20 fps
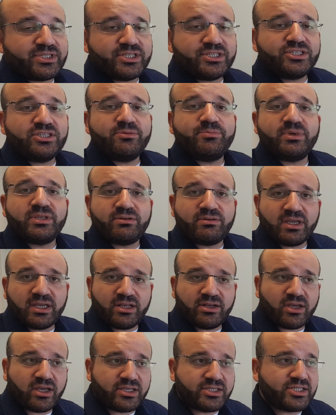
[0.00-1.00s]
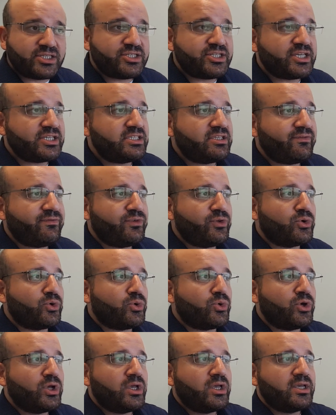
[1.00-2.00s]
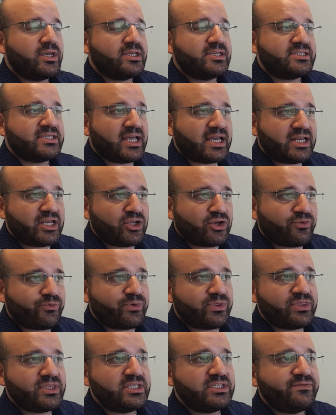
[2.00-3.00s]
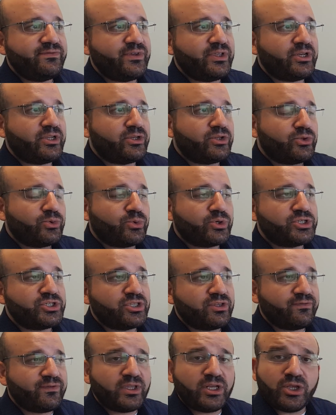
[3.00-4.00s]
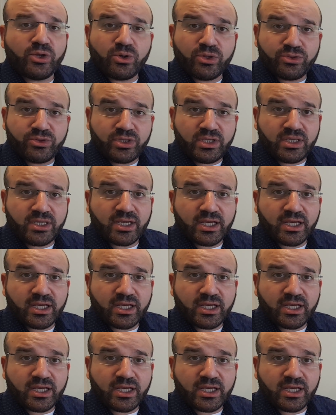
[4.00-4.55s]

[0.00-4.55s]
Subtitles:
system, and I suggest if you're starting off with this video to watch the video on